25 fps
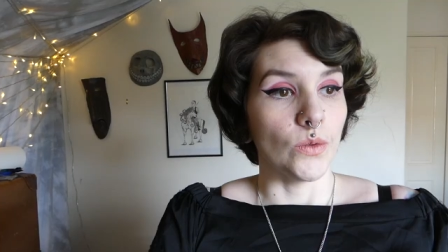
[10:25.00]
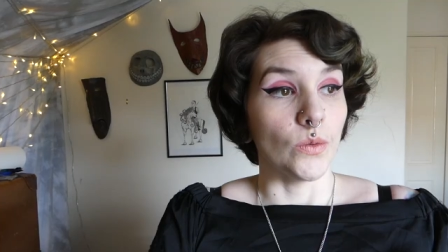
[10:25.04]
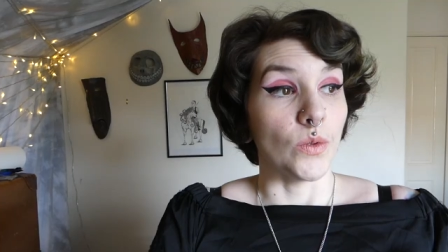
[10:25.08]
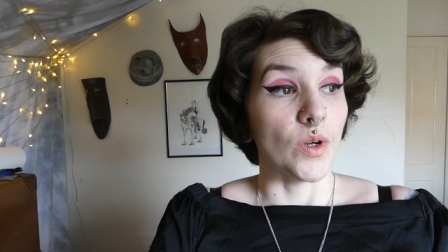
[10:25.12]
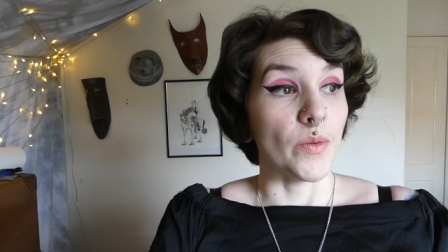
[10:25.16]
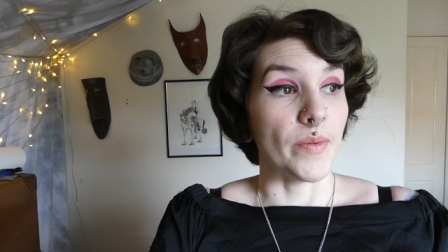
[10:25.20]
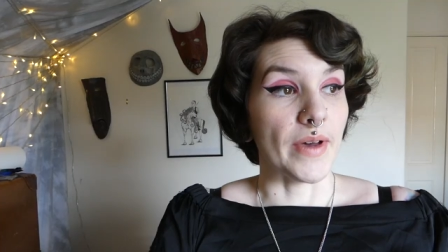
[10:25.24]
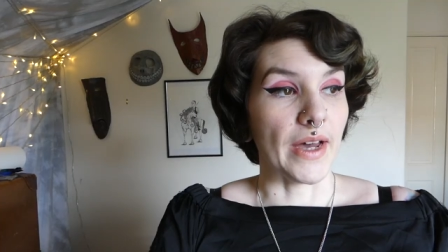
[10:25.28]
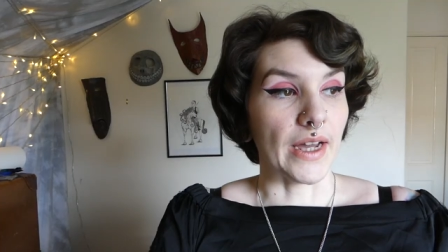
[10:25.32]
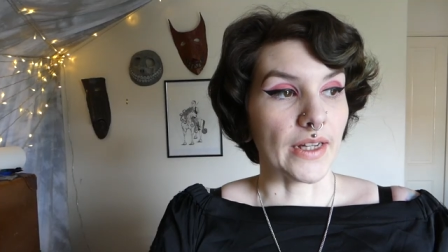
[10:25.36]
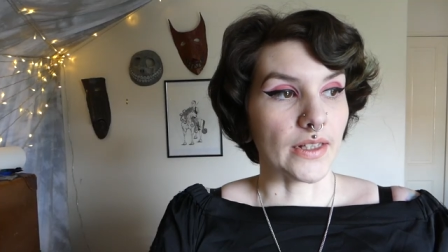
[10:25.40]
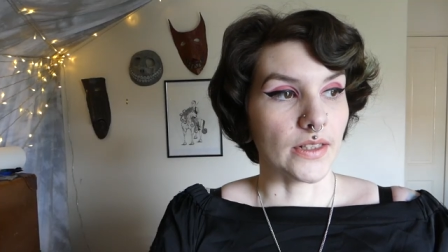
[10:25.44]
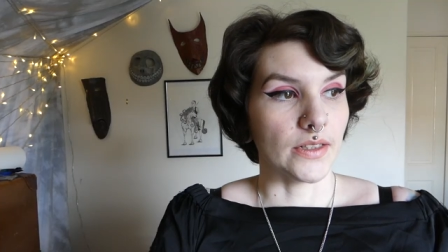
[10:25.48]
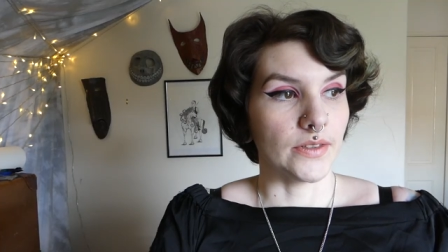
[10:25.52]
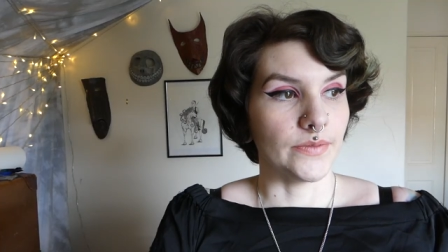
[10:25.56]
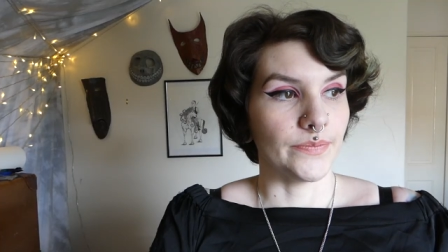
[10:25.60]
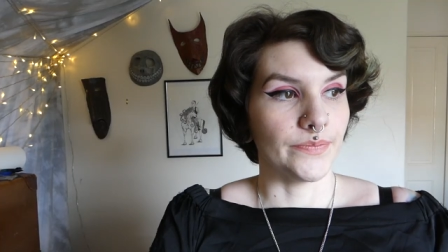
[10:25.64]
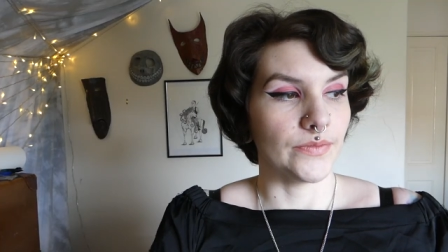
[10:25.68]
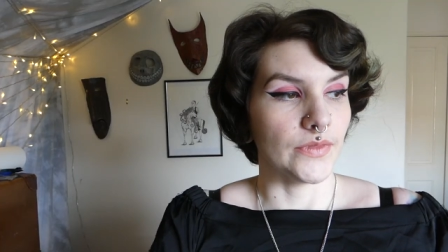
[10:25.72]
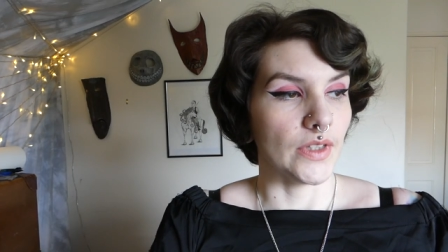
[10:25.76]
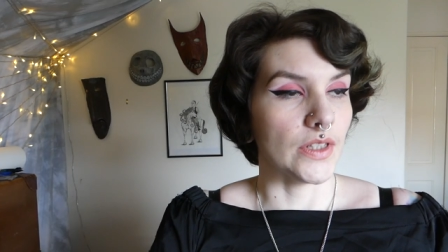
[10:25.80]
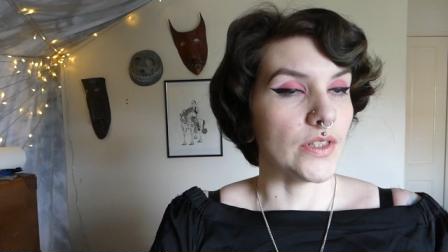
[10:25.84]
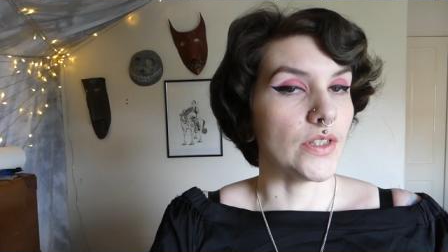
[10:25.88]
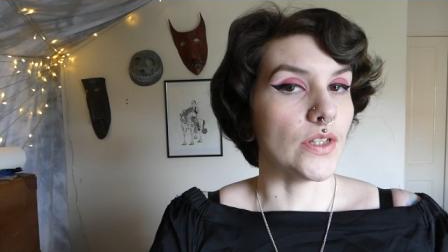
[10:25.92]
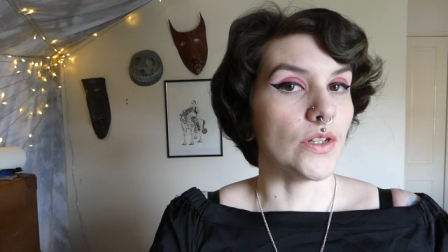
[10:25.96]
We're back.
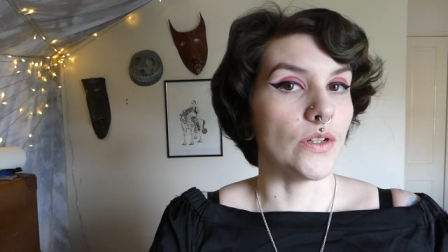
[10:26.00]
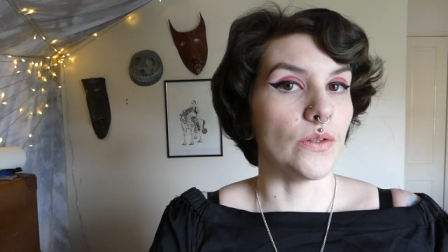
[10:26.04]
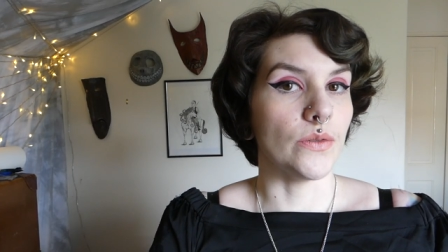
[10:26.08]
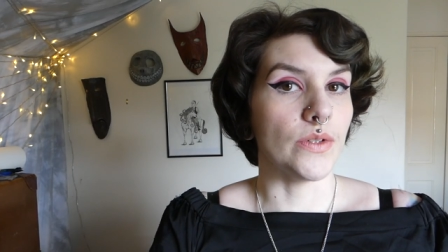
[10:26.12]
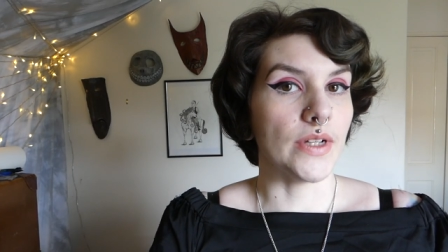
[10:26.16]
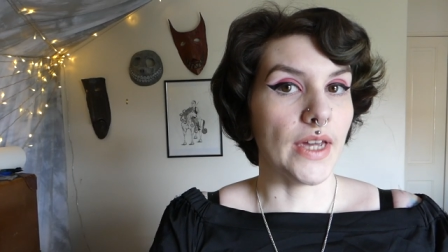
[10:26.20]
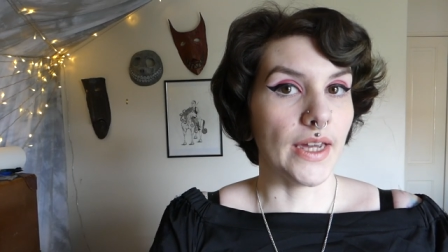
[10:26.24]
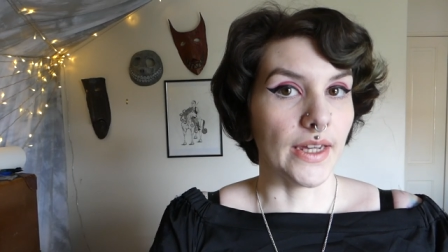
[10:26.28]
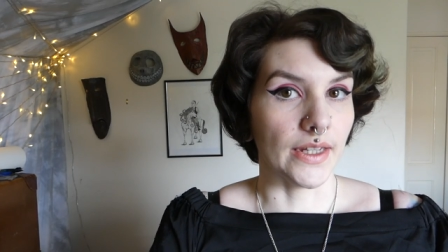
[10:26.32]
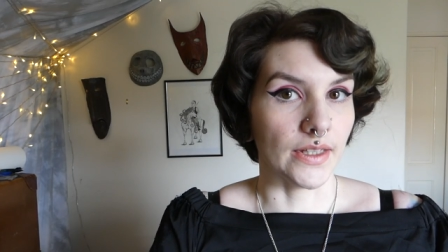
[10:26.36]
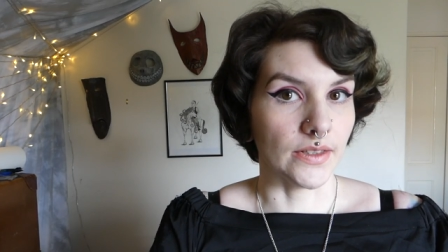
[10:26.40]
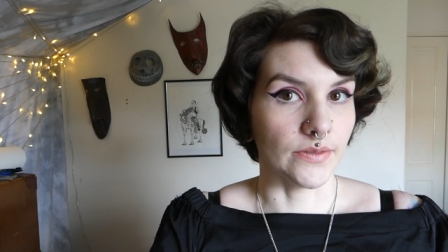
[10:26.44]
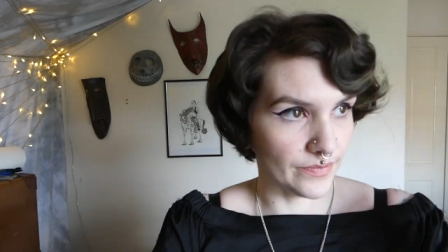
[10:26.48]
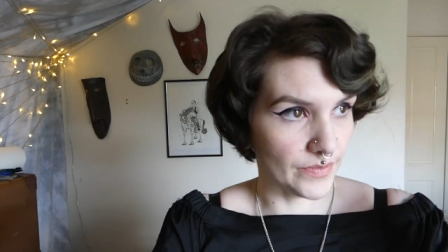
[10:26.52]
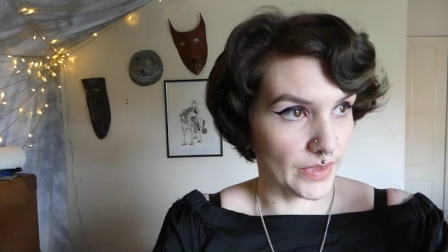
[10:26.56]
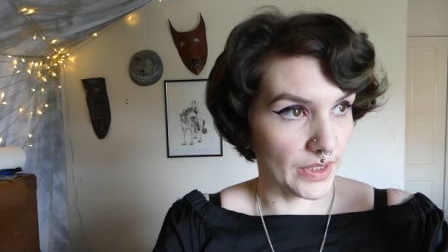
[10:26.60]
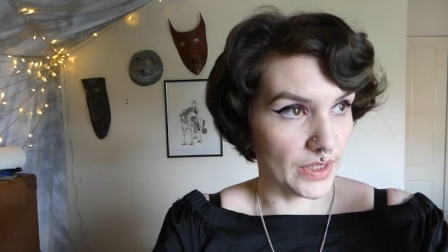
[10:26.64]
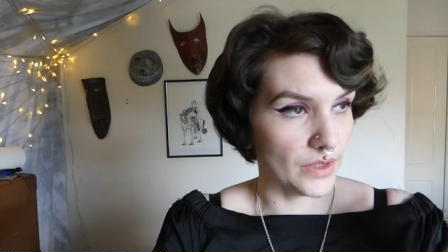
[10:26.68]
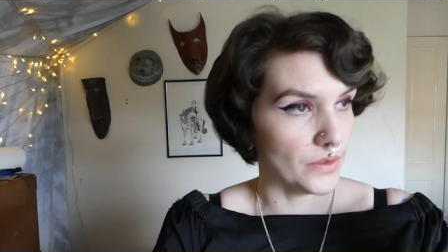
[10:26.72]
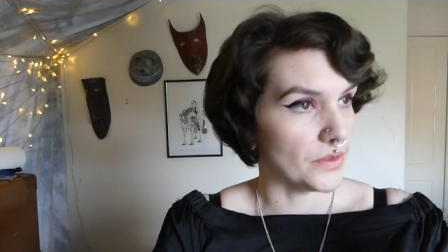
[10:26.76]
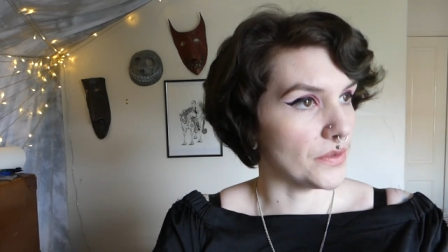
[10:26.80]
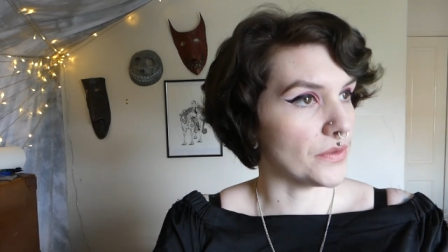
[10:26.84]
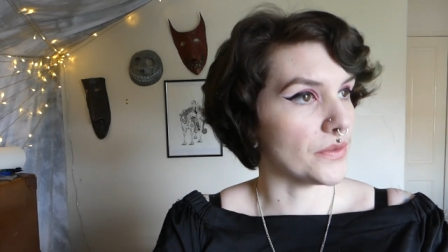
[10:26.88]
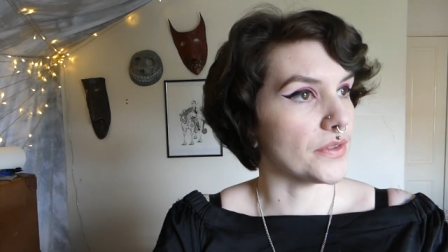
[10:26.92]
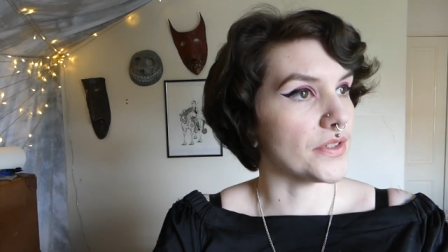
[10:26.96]
It's a new day. My
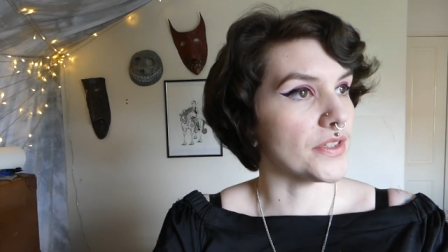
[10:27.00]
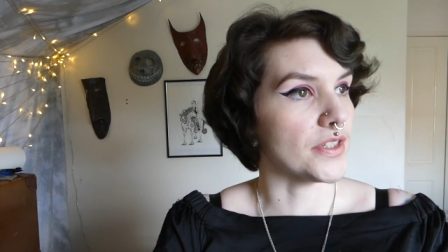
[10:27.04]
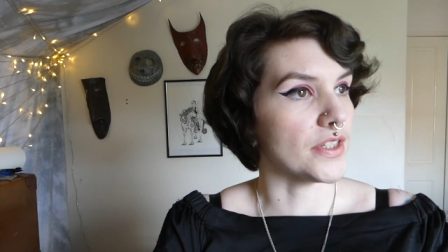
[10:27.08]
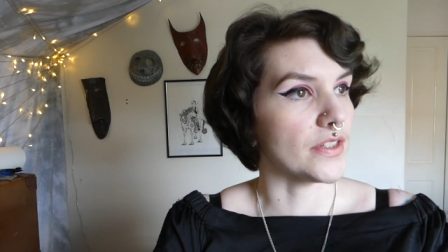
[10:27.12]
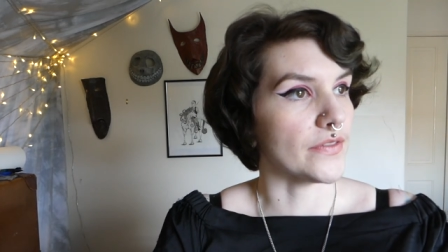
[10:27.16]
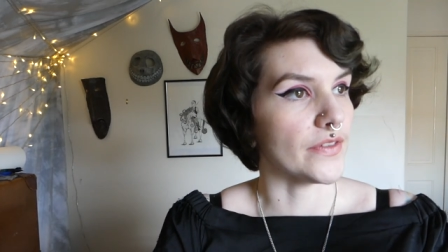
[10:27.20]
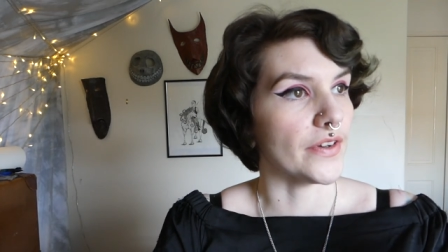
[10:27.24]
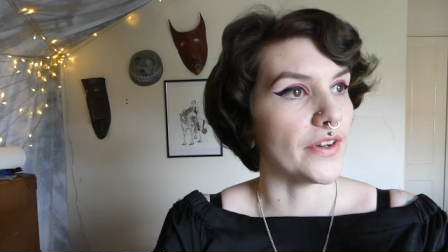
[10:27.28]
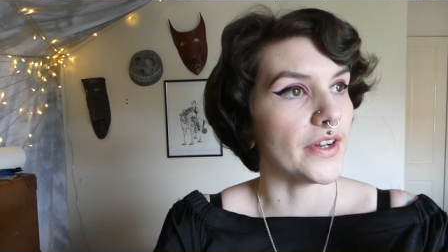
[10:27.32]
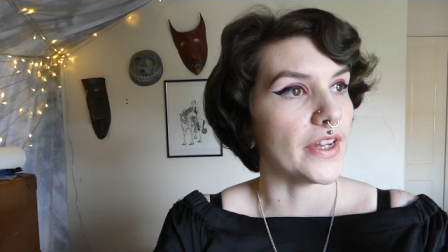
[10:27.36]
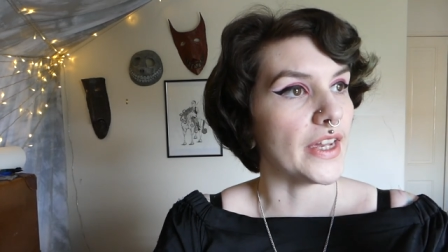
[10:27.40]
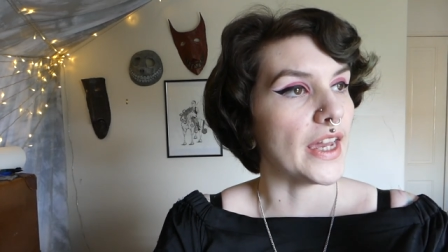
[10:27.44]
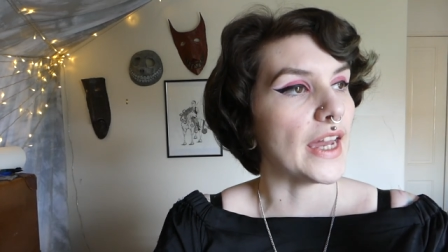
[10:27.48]
uterus is very